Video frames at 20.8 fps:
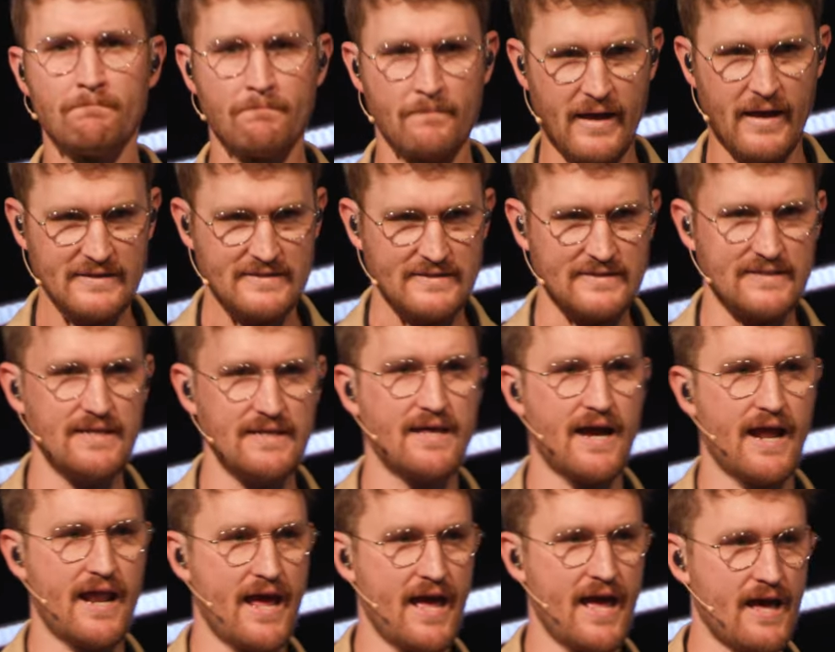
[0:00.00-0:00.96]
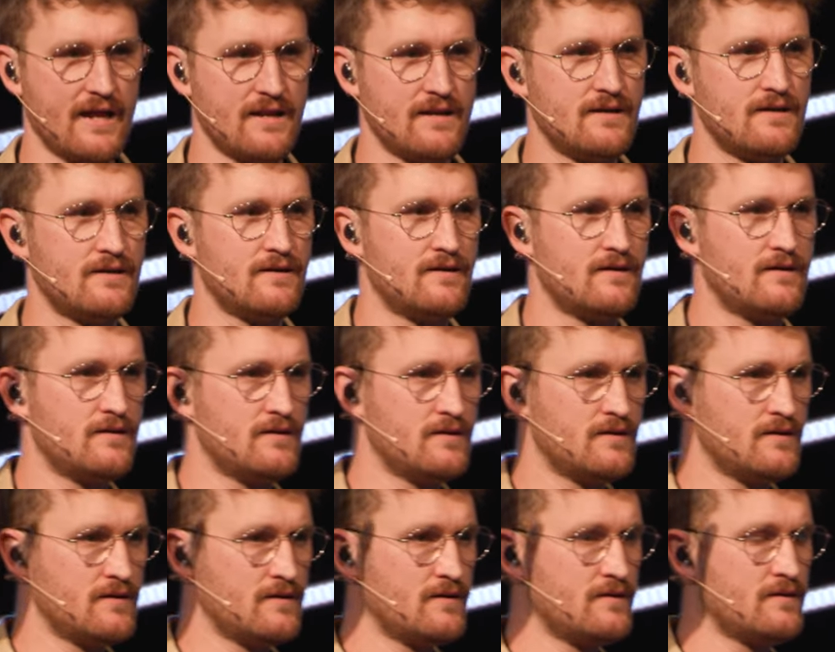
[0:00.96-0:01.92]
I see that hand.
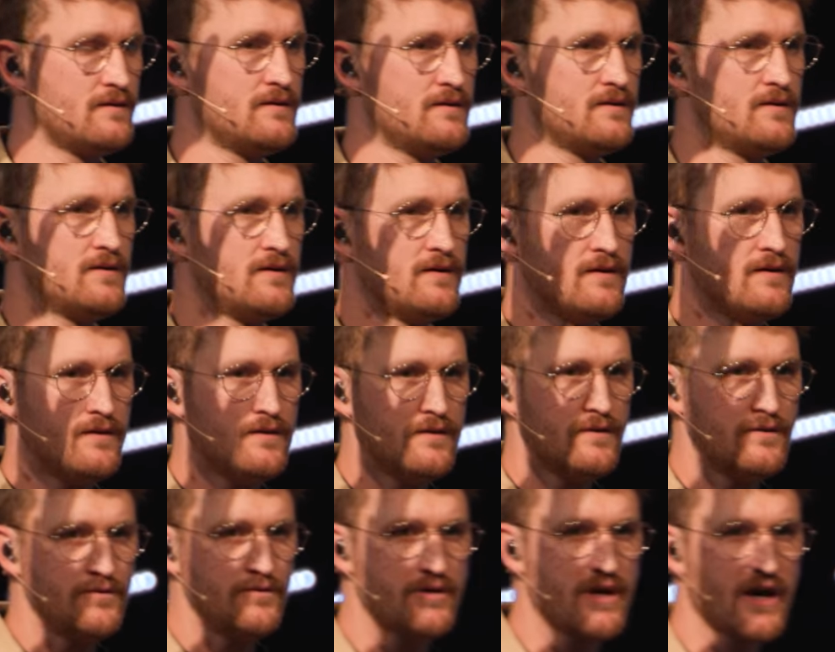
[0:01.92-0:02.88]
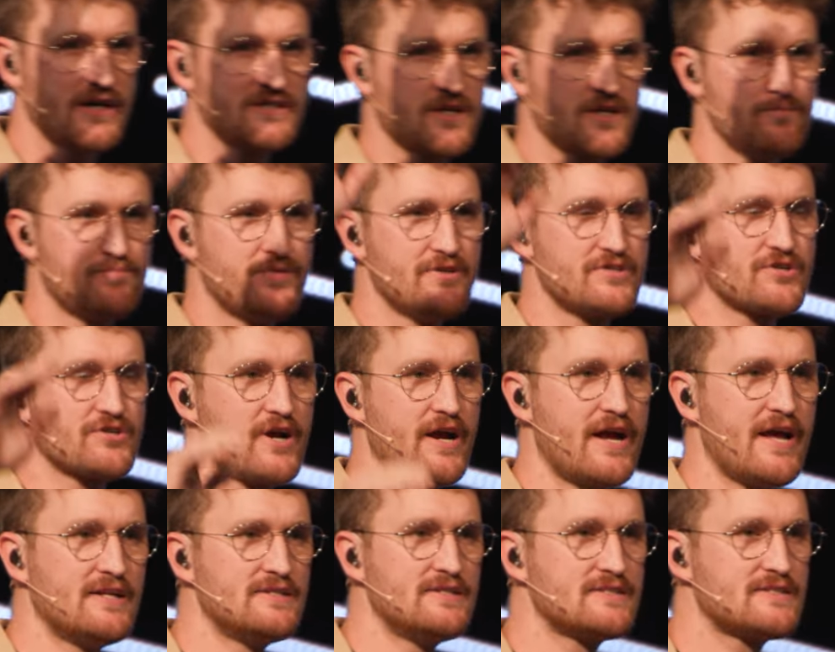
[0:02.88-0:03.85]
You guys can put your
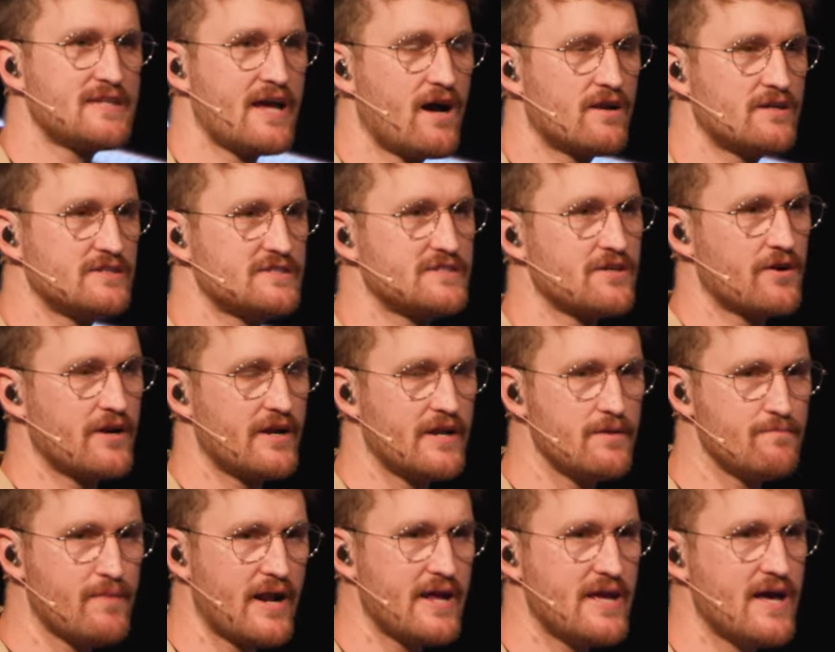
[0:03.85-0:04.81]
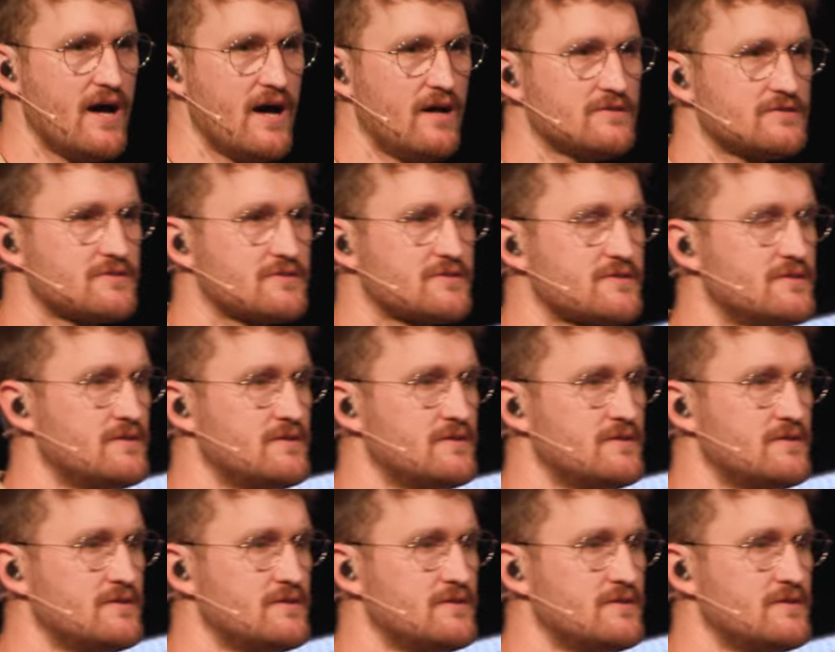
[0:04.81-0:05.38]
hands down. Is there anybody else?